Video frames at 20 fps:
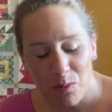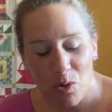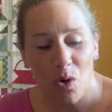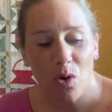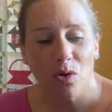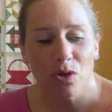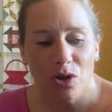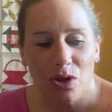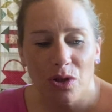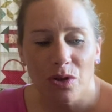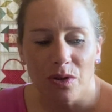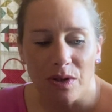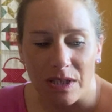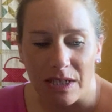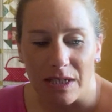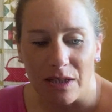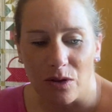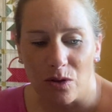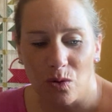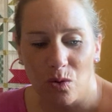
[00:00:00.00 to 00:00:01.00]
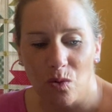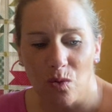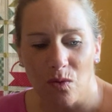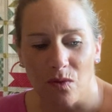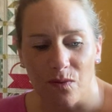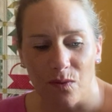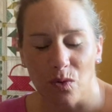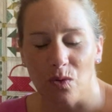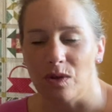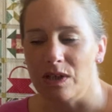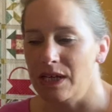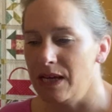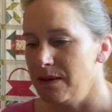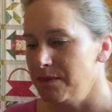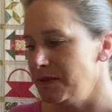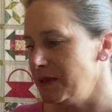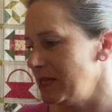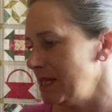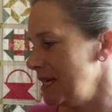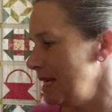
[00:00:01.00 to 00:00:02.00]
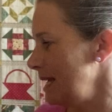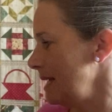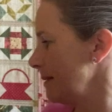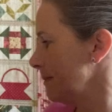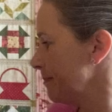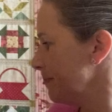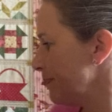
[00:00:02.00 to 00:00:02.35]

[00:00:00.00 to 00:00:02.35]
not using the called for DMC,